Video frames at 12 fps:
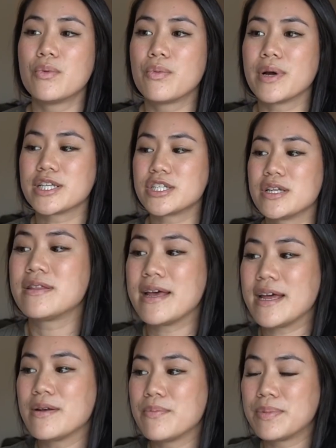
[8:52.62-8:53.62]
which
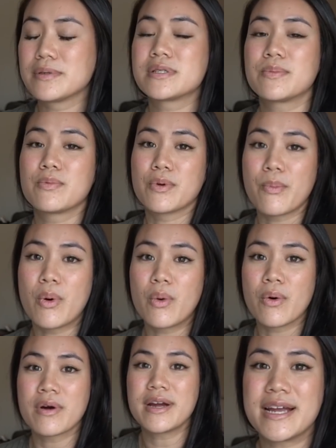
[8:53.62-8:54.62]
then builds up
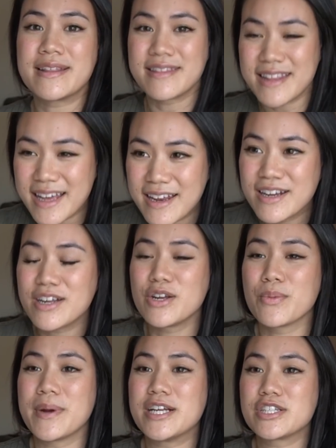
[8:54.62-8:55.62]
rapport and then
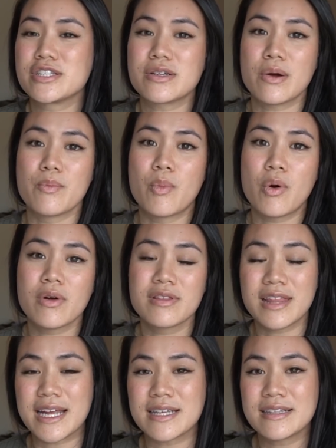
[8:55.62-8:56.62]
your patients are more
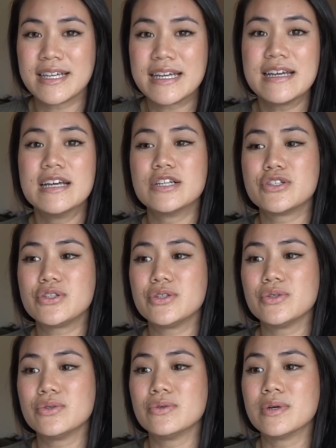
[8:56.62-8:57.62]
likely
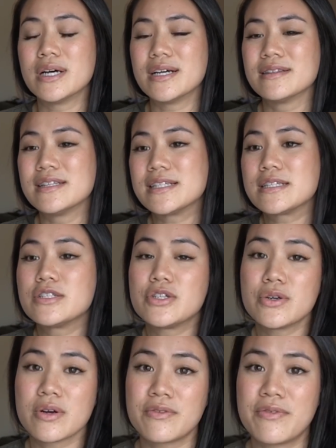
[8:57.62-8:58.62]
to listen to
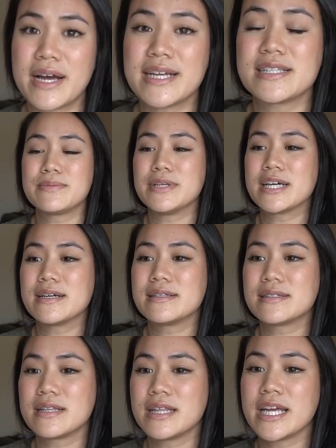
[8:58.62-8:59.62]
your advice
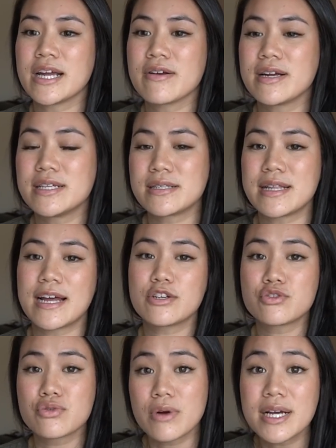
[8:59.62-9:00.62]
because there is that
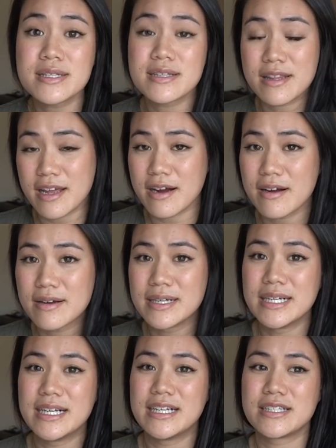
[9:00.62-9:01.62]
trust there.
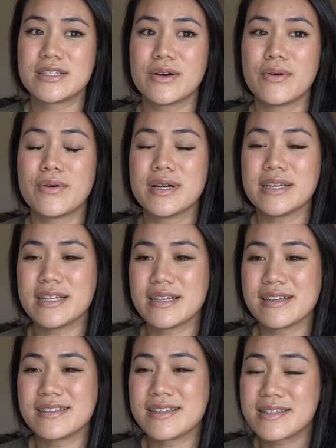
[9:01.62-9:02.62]
So
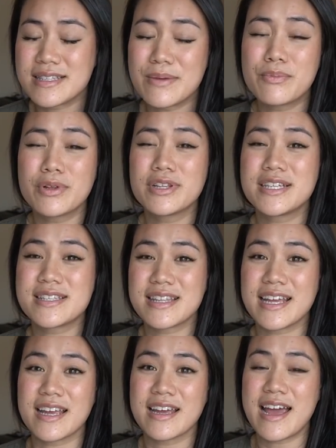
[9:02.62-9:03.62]
the simplest
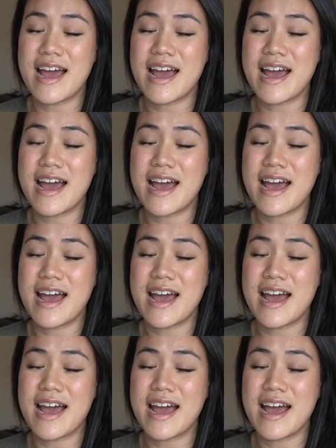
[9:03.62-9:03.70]
thing